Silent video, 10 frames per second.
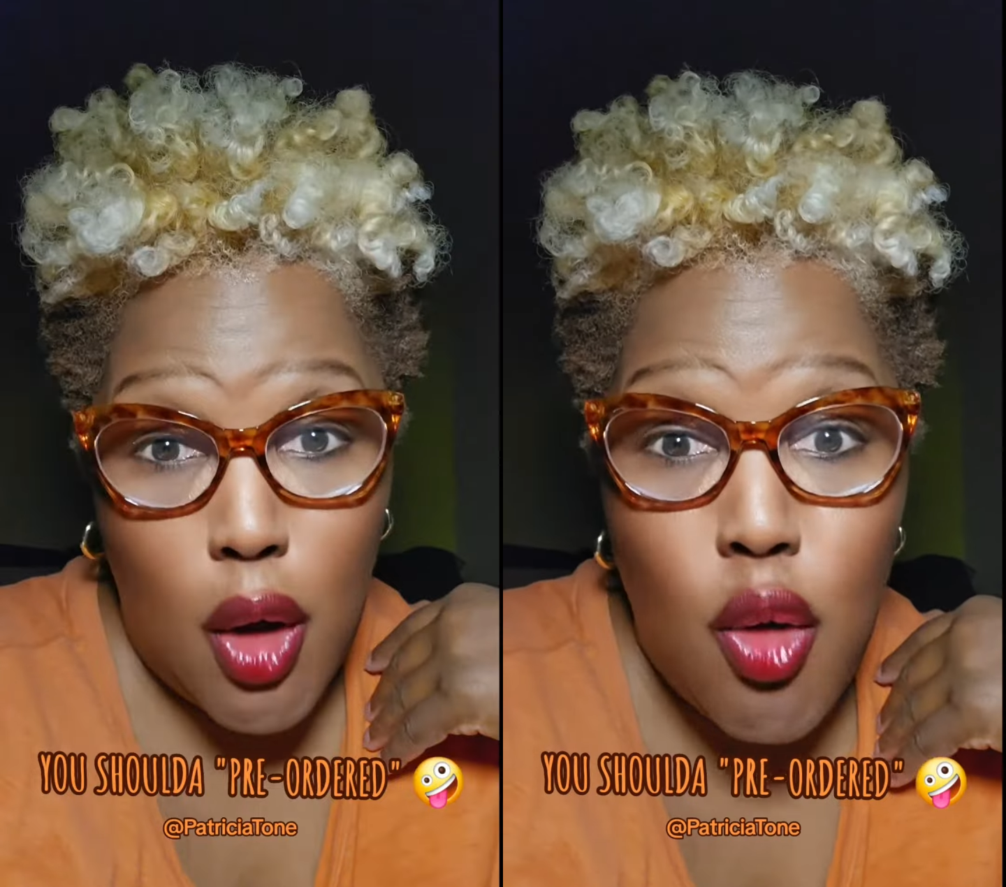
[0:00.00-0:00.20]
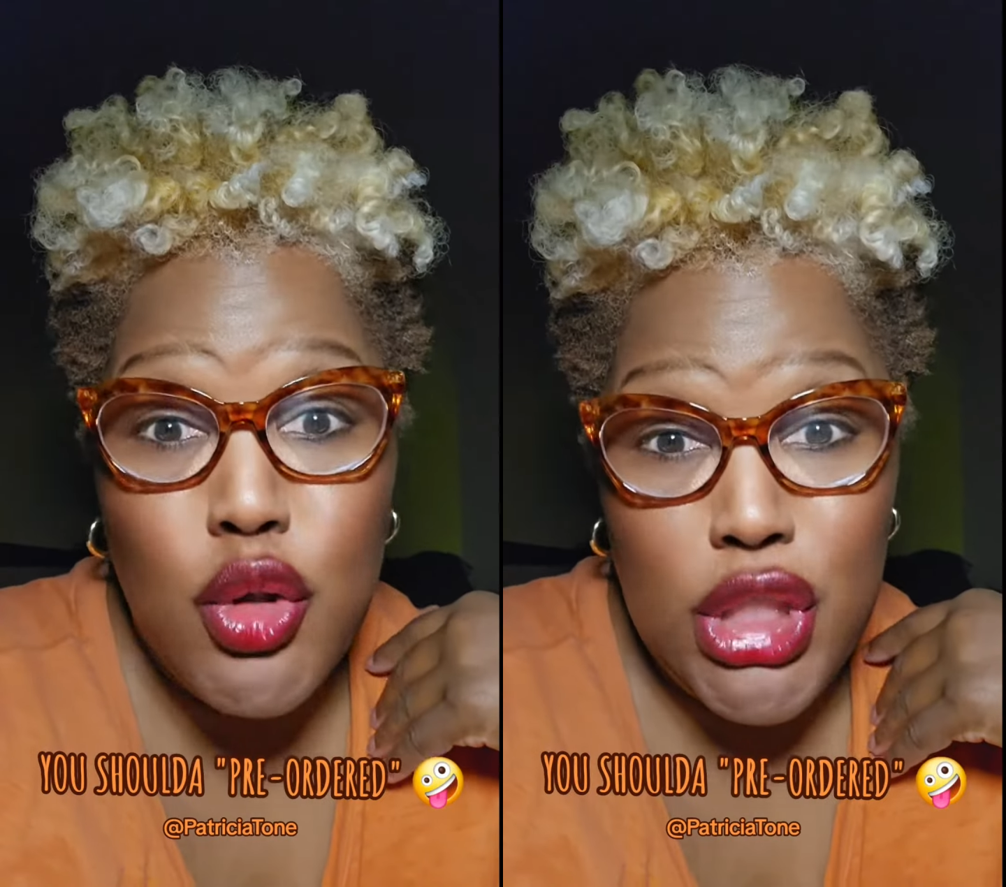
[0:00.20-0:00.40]

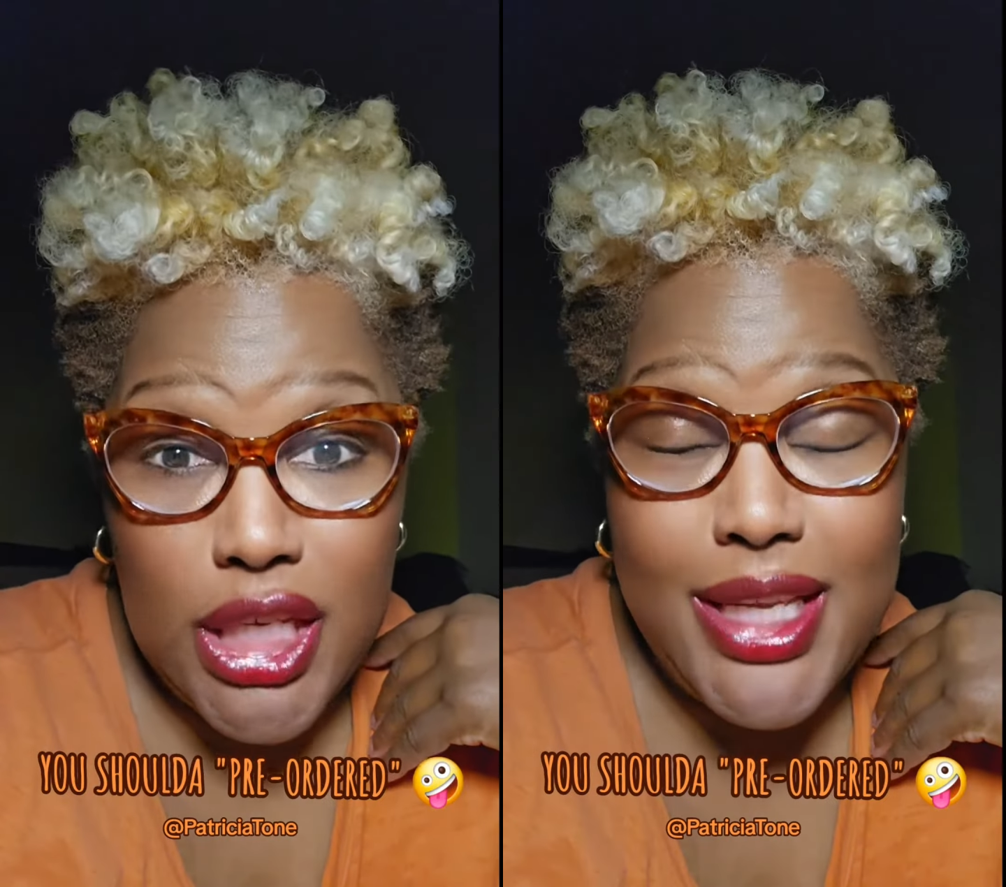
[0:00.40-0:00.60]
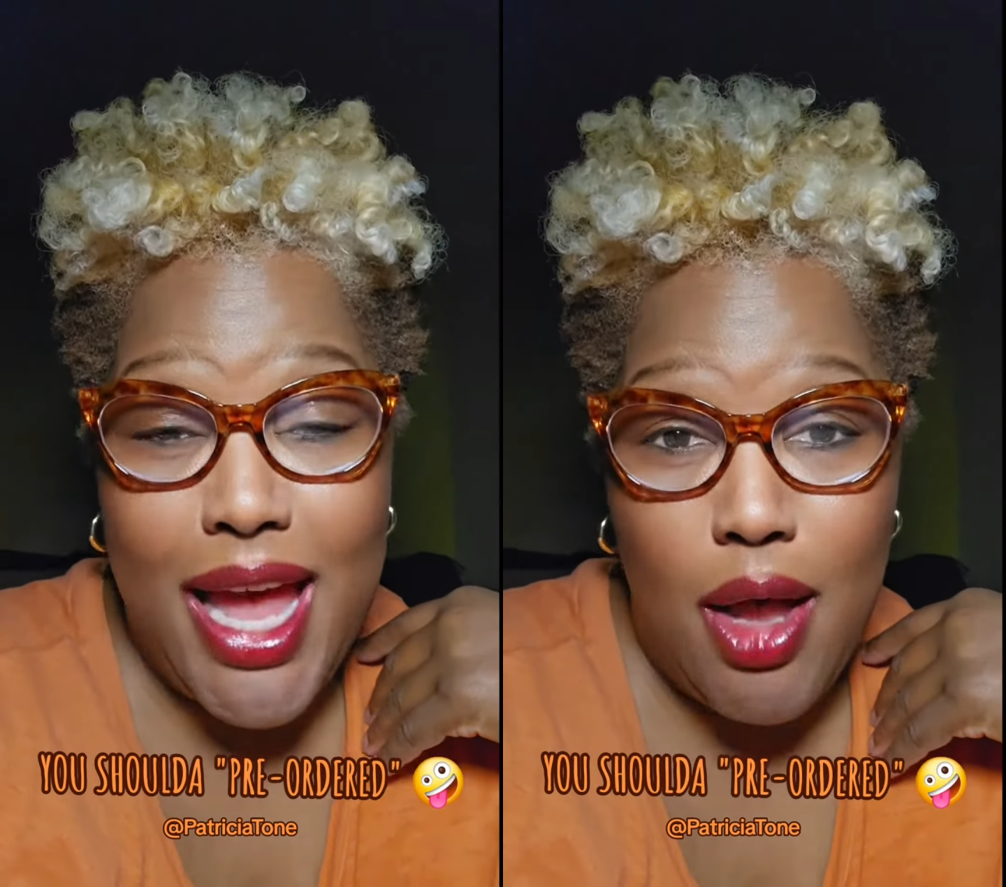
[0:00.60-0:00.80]
old
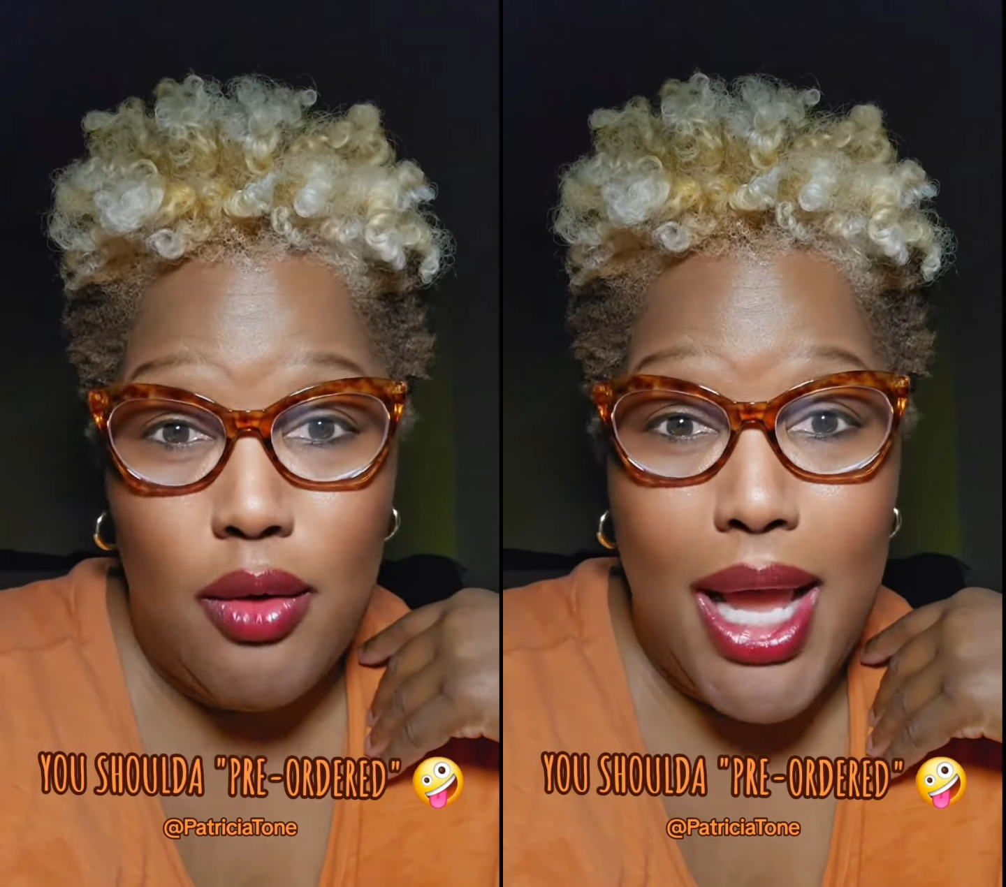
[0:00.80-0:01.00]
chick out.